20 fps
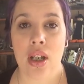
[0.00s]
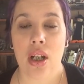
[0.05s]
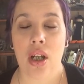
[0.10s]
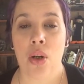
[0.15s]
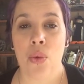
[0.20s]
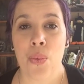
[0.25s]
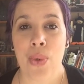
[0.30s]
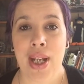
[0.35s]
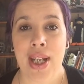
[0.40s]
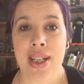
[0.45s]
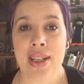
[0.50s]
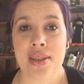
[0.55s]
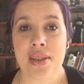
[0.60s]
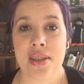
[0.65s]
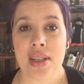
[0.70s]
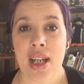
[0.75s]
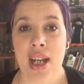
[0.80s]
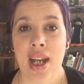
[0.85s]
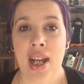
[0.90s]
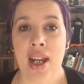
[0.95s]
Awareness
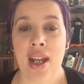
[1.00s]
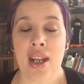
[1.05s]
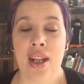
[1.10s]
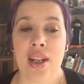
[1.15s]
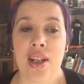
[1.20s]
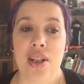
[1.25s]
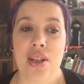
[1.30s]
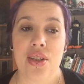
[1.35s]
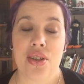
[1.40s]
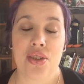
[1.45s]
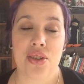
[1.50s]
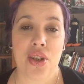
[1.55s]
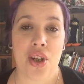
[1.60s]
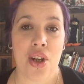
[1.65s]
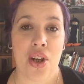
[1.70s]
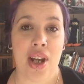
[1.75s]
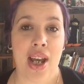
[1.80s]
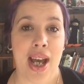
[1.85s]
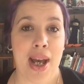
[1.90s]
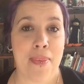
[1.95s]
Day.
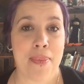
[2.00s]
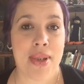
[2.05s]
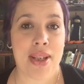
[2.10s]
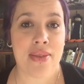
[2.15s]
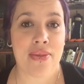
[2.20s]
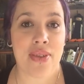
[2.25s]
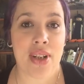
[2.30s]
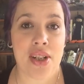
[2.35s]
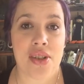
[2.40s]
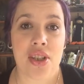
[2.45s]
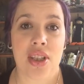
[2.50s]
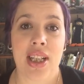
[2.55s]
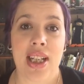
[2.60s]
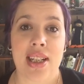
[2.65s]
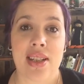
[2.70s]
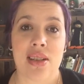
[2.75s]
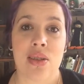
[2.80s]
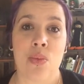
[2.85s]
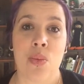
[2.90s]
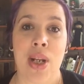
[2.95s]
So happy Fragile
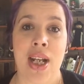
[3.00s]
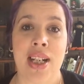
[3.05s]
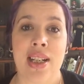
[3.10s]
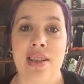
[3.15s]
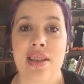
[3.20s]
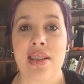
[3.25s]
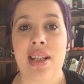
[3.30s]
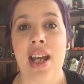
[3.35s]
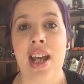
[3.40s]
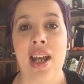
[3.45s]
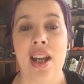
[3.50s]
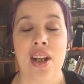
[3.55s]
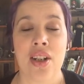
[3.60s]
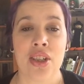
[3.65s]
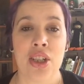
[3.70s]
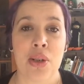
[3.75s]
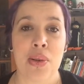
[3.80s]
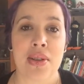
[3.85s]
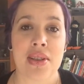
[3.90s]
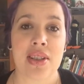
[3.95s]
X Awareness Day. I
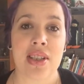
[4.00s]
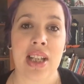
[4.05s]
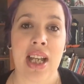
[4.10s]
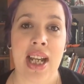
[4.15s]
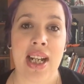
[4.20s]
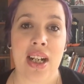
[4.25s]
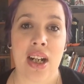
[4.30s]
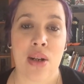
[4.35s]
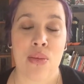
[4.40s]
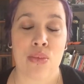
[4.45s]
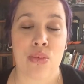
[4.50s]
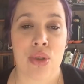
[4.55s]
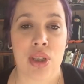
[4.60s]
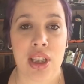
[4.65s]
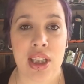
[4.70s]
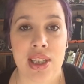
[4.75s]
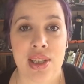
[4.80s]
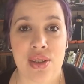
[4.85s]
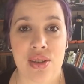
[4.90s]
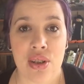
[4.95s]
know it's late, I'm
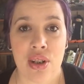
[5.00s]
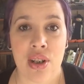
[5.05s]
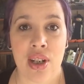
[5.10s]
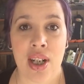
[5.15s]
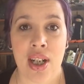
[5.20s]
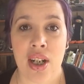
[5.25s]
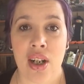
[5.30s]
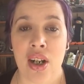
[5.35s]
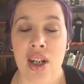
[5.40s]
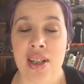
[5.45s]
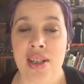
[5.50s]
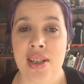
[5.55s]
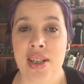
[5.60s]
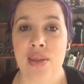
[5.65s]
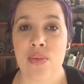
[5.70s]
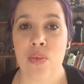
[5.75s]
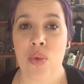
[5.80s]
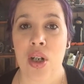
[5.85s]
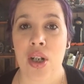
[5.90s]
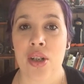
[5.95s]
really sorry. I
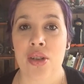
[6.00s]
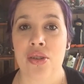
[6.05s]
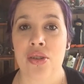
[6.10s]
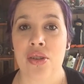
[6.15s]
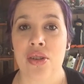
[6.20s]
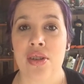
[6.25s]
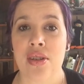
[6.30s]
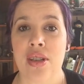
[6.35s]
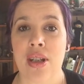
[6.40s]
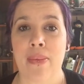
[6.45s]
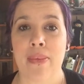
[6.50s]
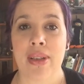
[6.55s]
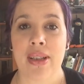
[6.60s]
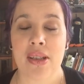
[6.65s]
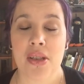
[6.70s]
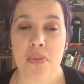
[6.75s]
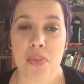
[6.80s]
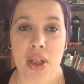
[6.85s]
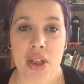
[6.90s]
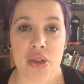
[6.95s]
did want to do something
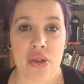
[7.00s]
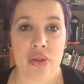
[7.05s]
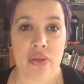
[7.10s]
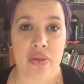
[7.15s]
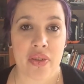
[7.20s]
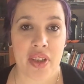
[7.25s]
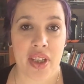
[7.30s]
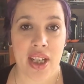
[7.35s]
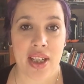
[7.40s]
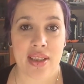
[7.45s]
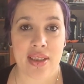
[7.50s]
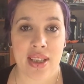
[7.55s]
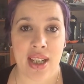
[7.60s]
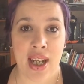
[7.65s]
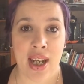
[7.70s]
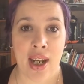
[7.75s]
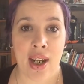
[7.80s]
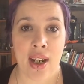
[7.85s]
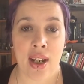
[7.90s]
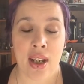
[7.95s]
special for that
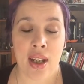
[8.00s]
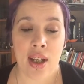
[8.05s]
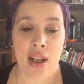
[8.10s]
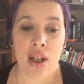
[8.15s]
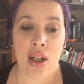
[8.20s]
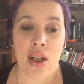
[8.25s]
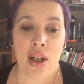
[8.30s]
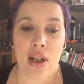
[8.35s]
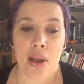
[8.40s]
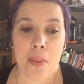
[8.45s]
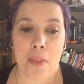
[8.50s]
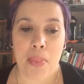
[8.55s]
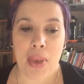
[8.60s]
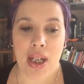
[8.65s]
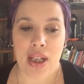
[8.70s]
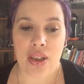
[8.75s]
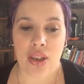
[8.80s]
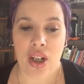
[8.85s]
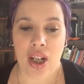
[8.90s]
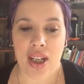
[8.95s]
day,
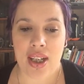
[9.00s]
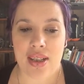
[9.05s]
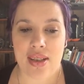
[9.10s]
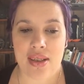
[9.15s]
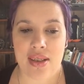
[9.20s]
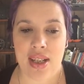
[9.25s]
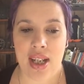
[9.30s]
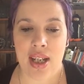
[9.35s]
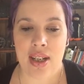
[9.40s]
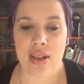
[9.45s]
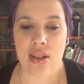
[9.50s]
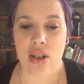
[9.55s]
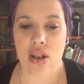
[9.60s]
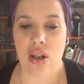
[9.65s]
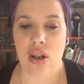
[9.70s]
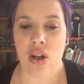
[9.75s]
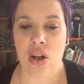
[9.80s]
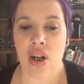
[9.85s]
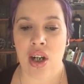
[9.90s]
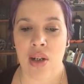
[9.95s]
but like I said,
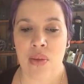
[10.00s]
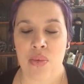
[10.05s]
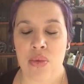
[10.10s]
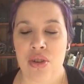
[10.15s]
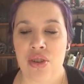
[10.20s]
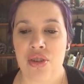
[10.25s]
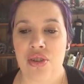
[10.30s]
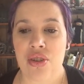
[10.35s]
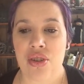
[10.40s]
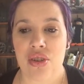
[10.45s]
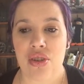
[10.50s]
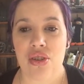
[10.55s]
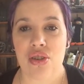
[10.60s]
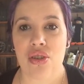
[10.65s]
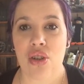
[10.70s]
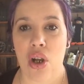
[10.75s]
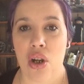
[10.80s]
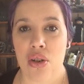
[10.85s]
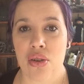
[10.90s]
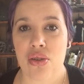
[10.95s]
I was
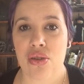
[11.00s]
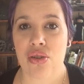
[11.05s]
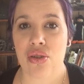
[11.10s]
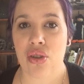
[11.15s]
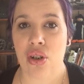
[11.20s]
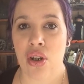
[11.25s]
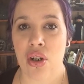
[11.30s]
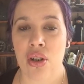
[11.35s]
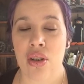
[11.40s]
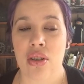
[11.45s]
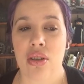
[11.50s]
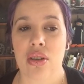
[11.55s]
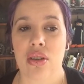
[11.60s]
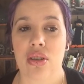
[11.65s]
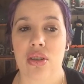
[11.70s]
just so